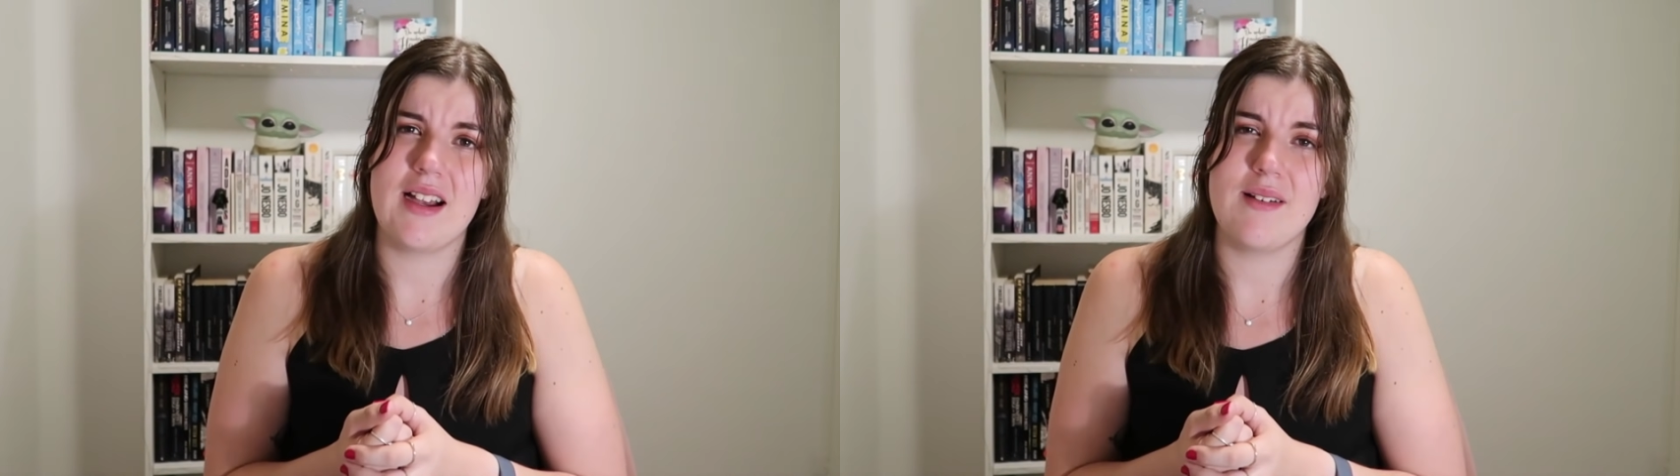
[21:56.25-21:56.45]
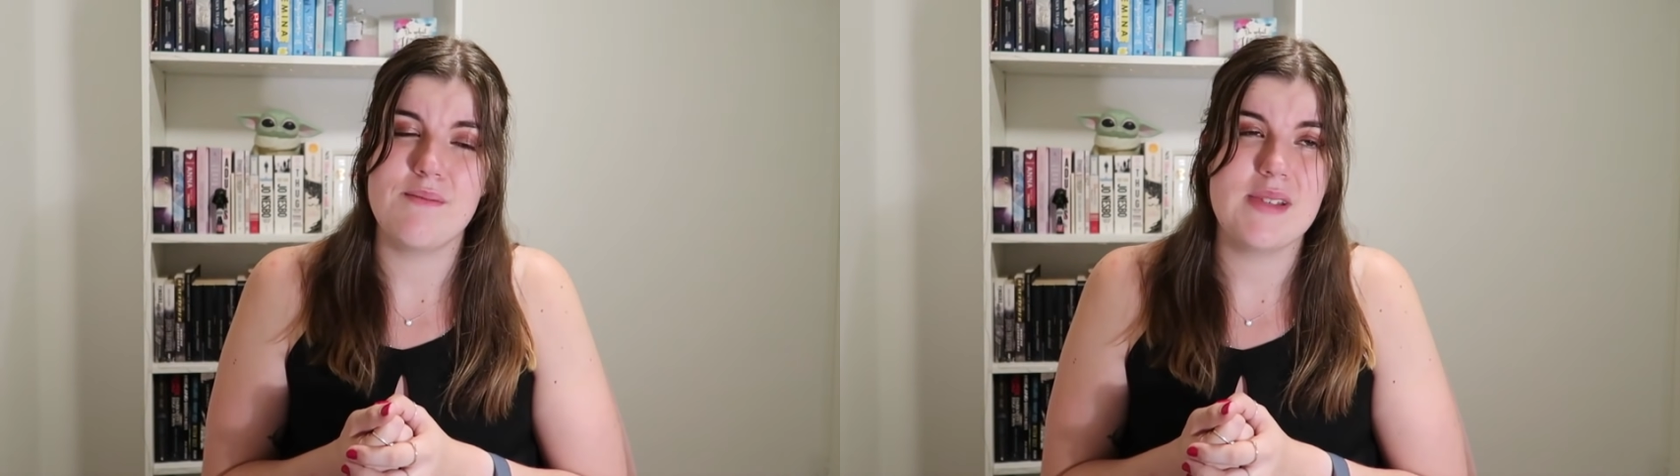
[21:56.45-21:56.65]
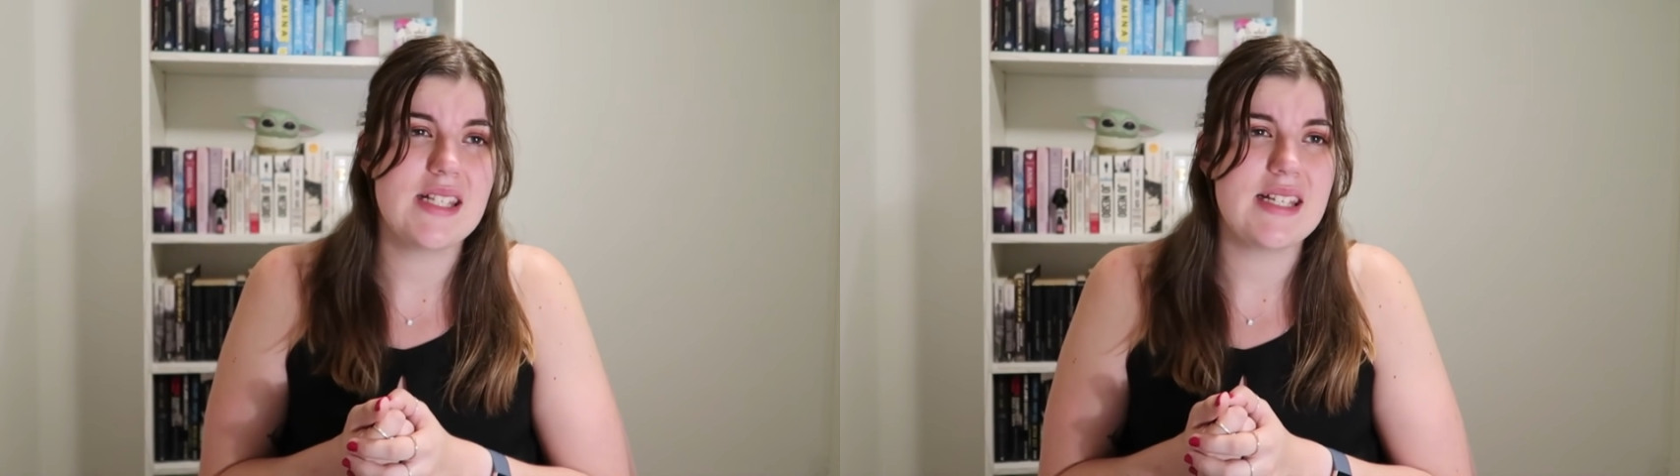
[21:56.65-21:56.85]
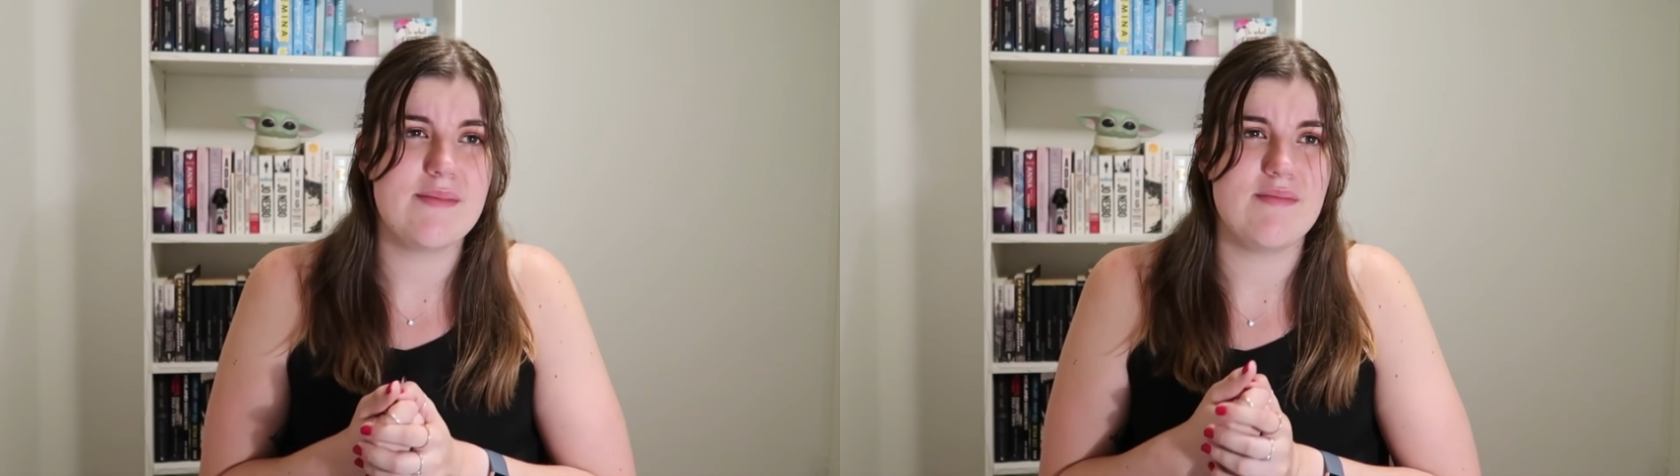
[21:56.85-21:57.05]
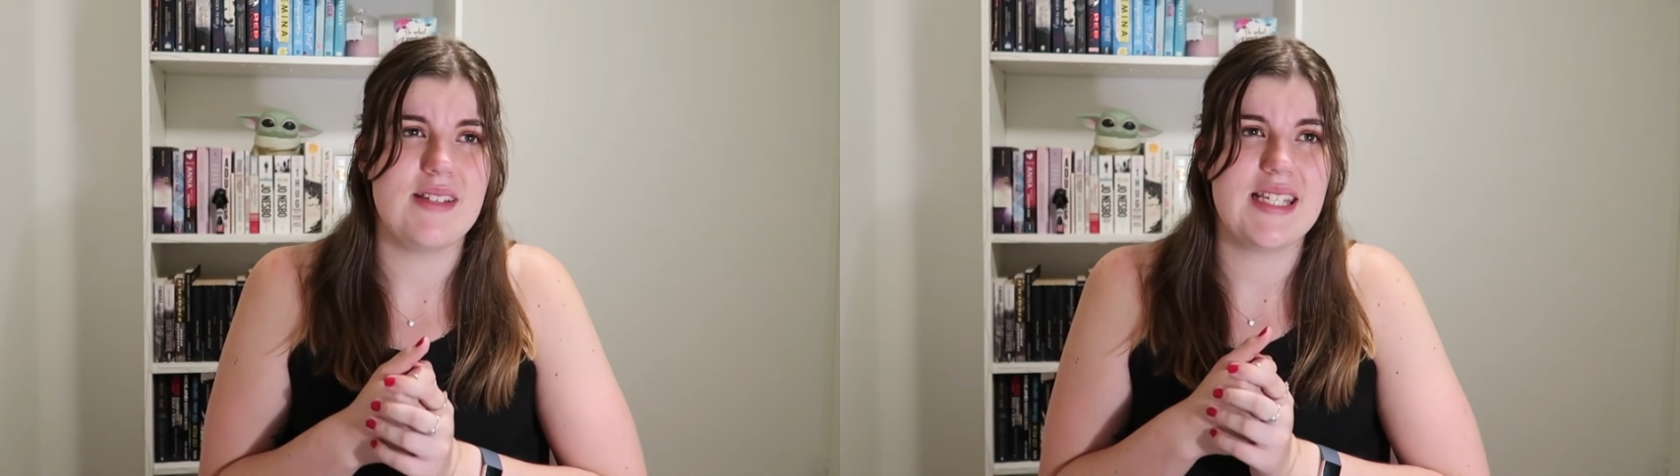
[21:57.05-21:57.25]
I miss
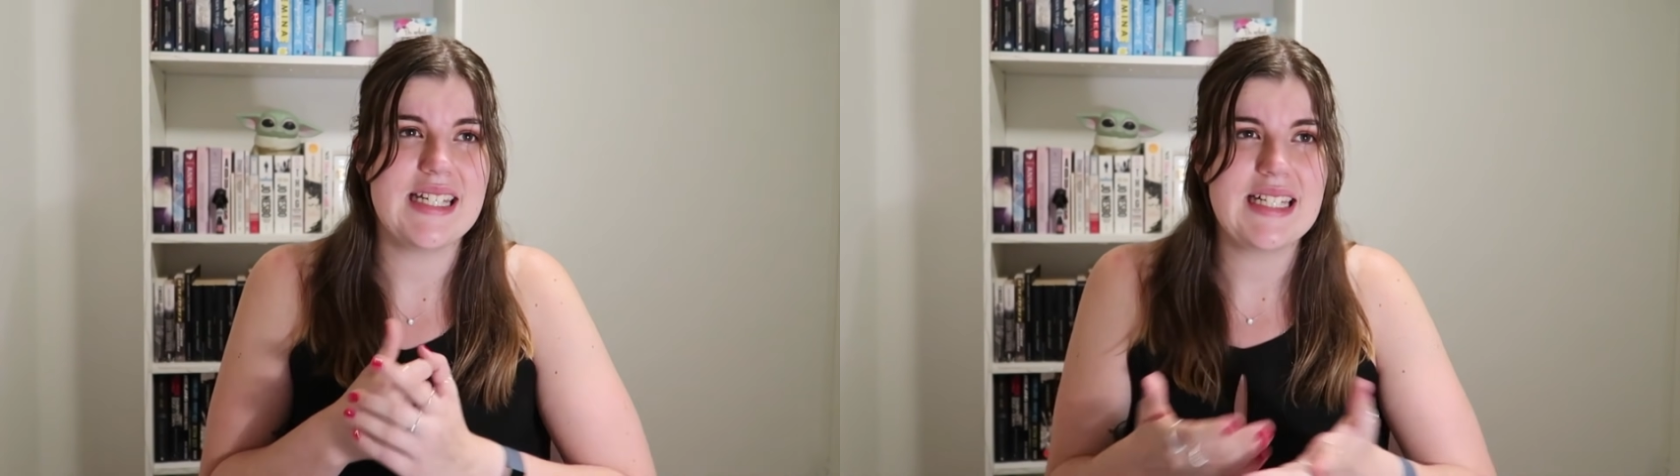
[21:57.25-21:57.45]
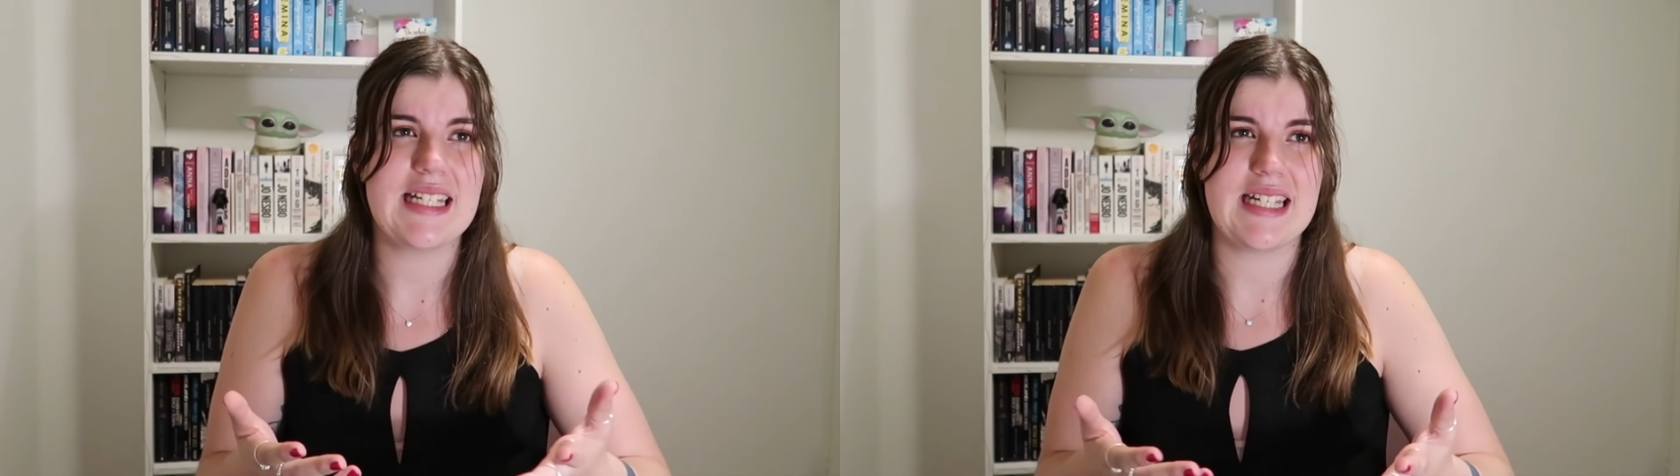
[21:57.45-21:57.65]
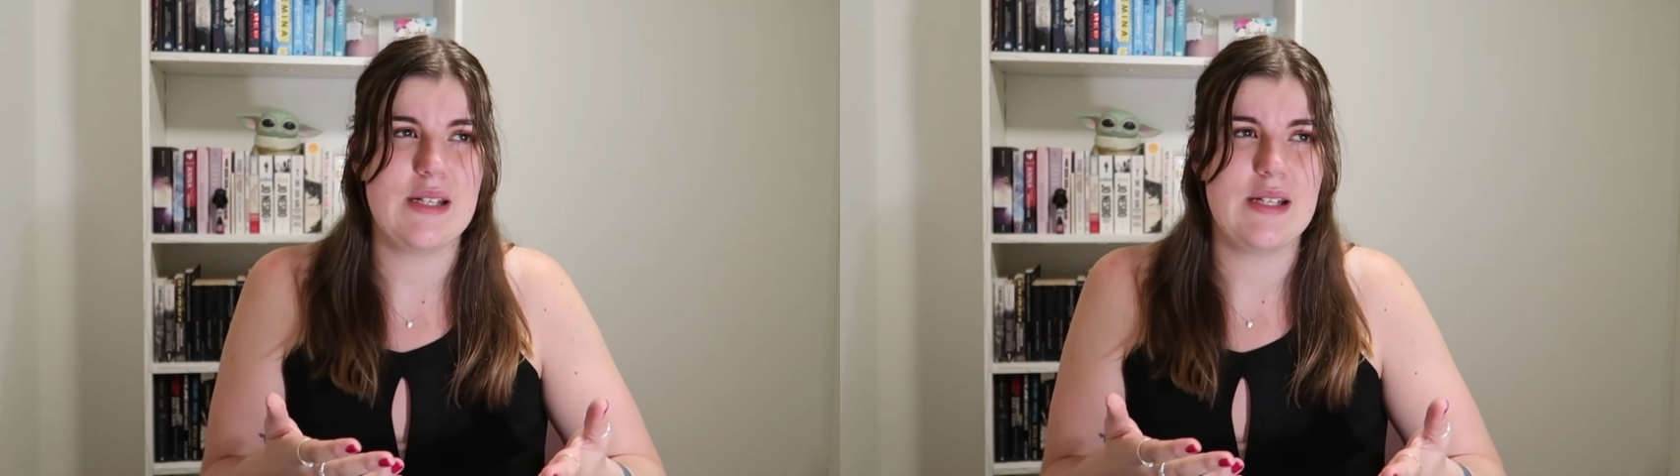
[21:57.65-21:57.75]
him dearly.